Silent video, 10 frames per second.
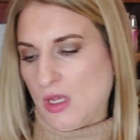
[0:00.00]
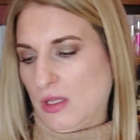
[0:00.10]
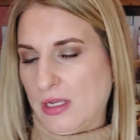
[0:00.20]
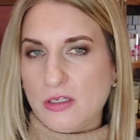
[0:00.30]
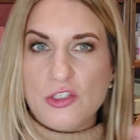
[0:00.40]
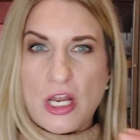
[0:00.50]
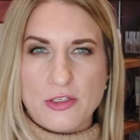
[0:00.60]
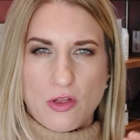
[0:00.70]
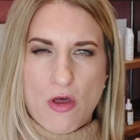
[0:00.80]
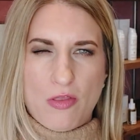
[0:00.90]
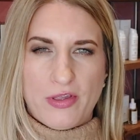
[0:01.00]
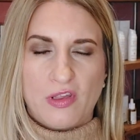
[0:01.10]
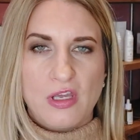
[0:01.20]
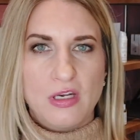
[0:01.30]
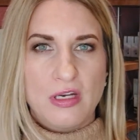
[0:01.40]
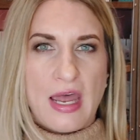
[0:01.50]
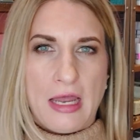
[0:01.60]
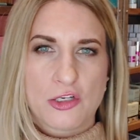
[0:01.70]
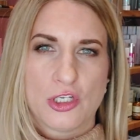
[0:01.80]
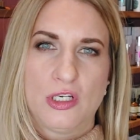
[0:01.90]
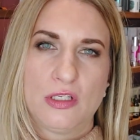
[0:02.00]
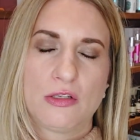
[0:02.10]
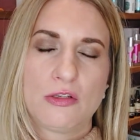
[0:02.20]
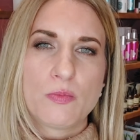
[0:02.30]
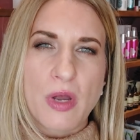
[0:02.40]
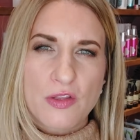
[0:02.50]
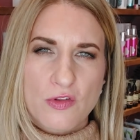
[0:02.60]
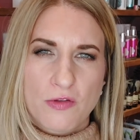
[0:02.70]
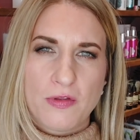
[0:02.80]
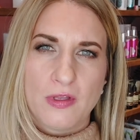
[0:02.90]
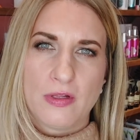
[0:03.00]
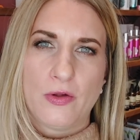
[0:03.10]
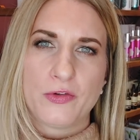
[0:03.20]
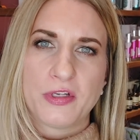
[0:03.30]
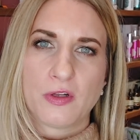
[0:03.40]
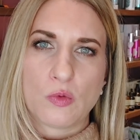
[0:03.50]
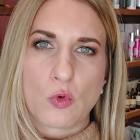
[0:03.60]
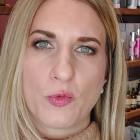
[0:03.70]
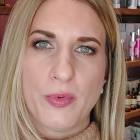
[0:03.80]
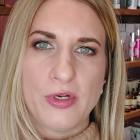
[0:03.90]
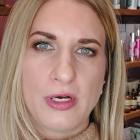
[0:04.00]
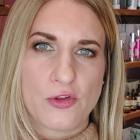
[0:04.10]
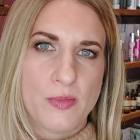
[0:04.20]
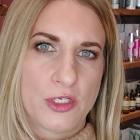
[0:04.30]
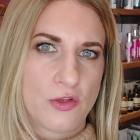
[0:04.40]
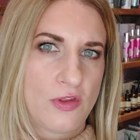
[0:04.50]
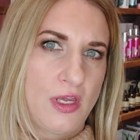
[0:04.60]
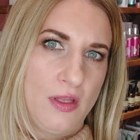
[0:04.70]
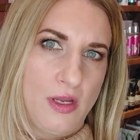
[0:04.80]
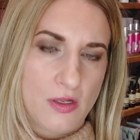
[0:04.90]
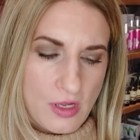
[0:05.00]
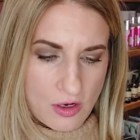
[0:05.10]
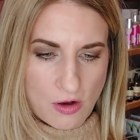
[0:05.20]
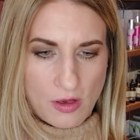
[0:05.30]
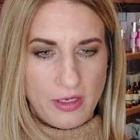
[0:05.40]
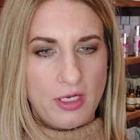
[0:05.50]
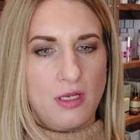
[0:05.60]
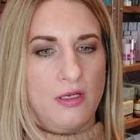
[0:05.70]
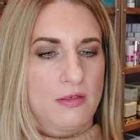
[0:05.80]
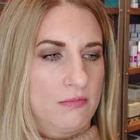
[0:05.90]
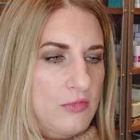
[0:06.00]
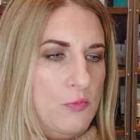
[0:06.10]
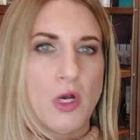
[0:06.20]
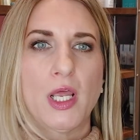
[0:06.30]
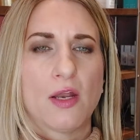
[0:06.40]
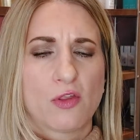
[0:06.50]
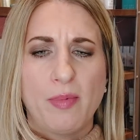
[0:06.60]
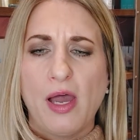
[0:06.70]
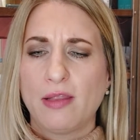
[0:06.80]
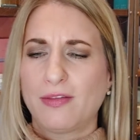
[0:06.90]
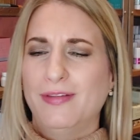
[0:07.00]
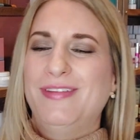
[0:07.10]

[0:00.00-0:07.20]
like gentle on the skin in action. might still feel a little tingling and warmth, but not as much as say like Glycolic. I'm running out of spots.